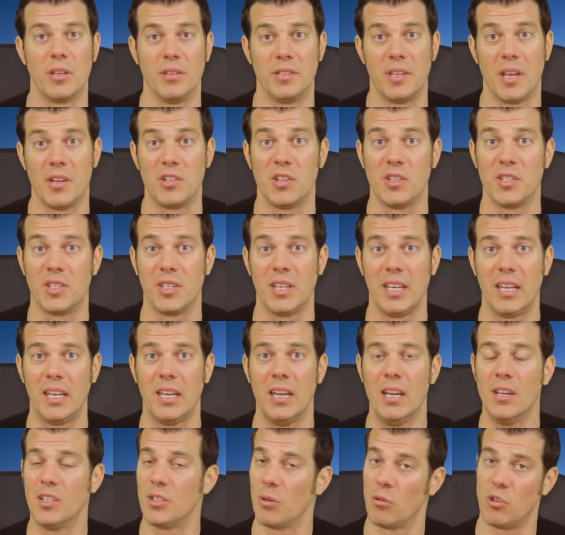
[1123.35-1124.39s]

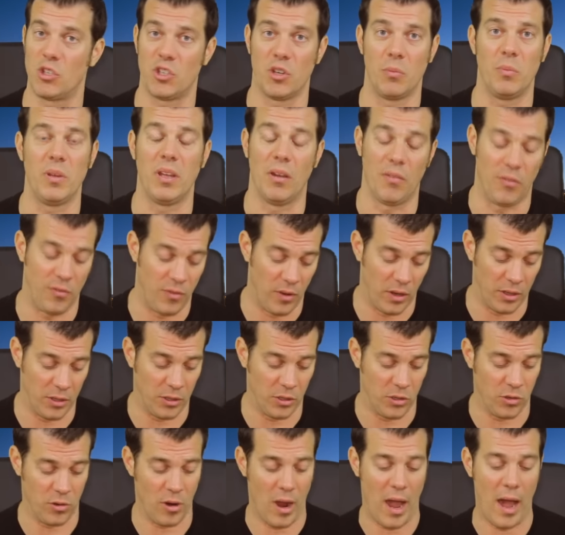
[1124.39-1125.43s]
contingency, so it should be a
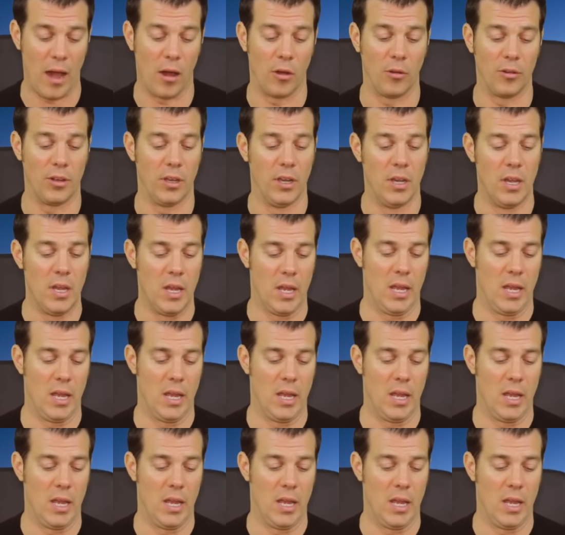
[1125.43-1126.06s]
fun crowd.